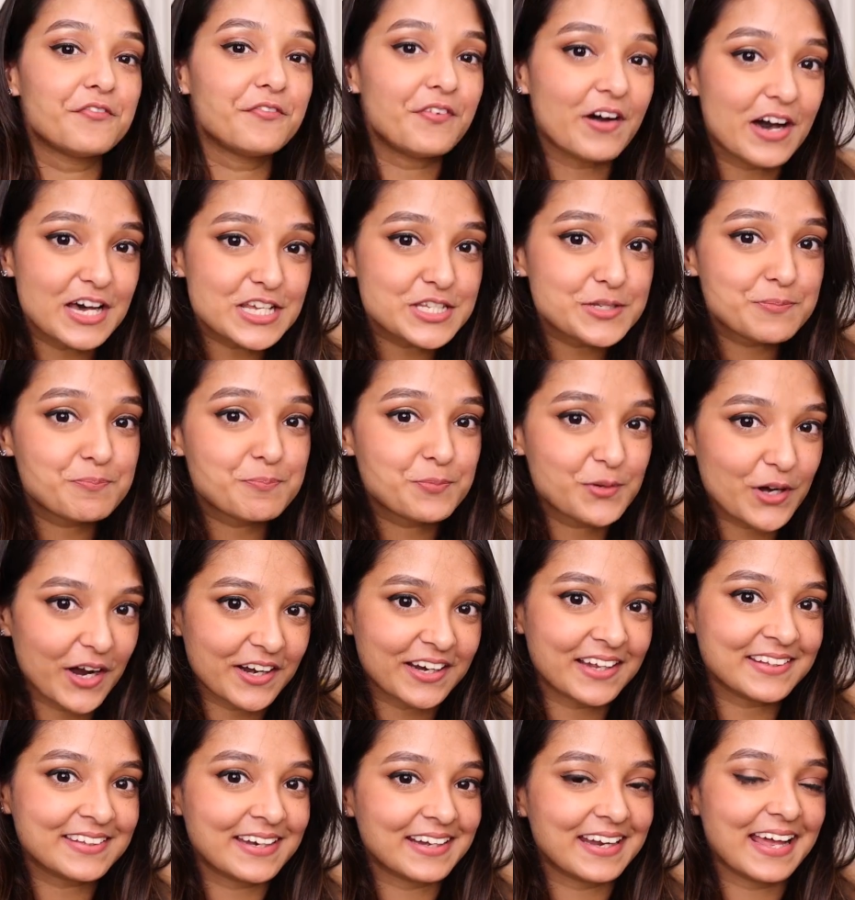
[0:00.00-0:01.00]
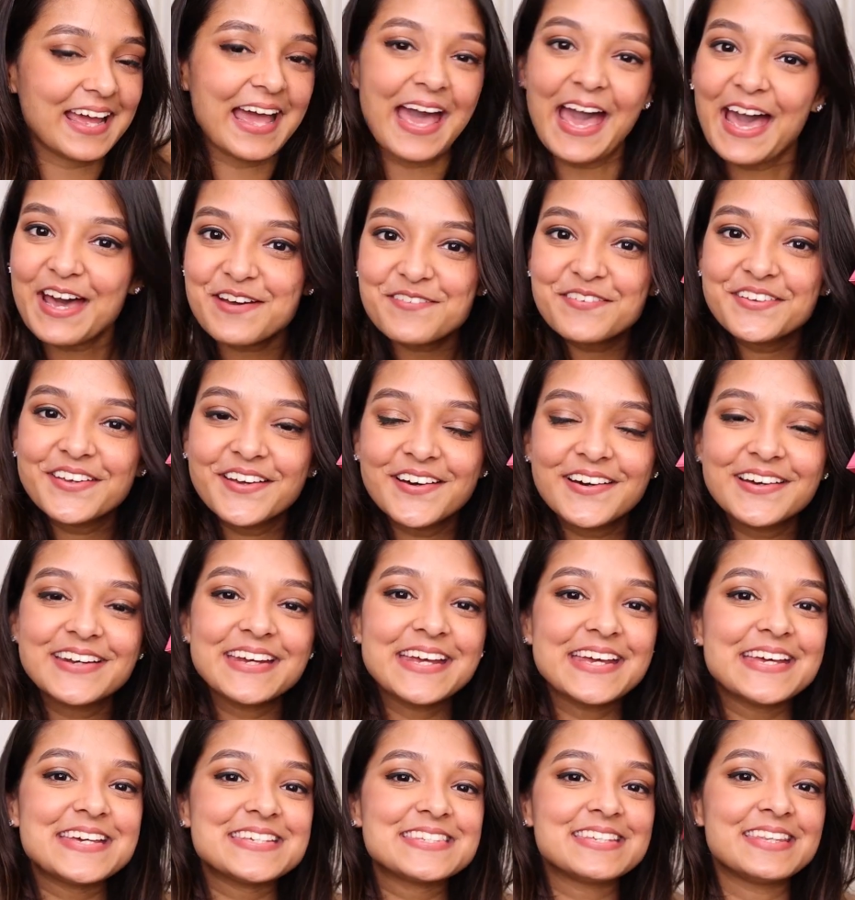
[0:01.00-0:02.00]
first product that I have here
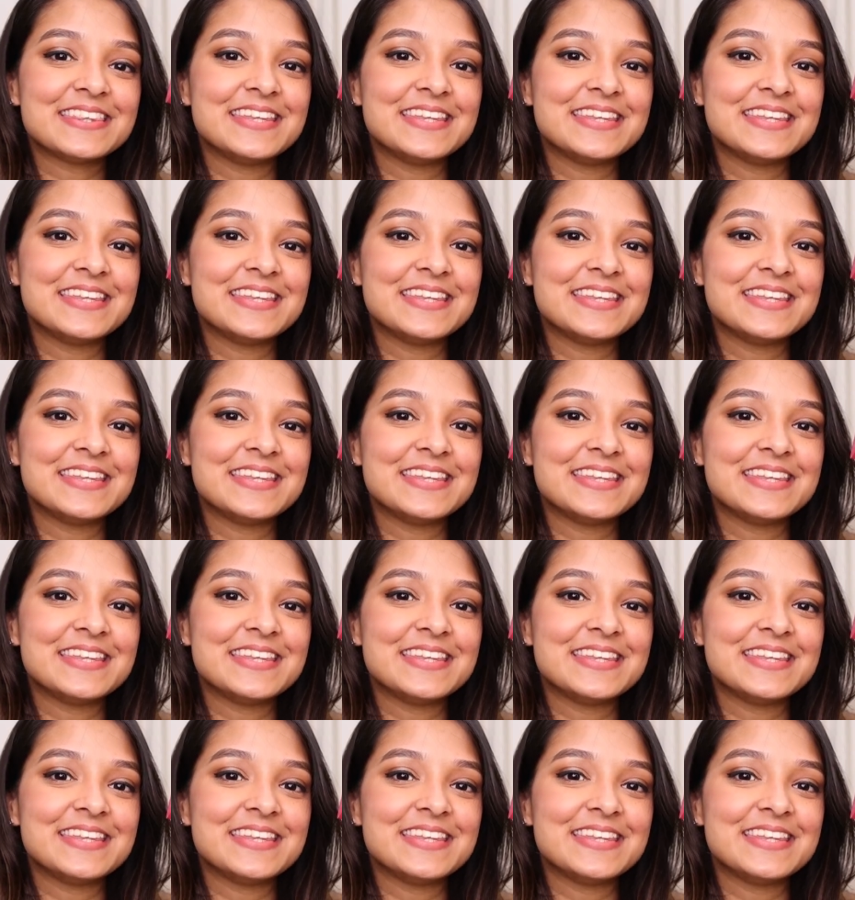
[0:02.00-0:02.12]
is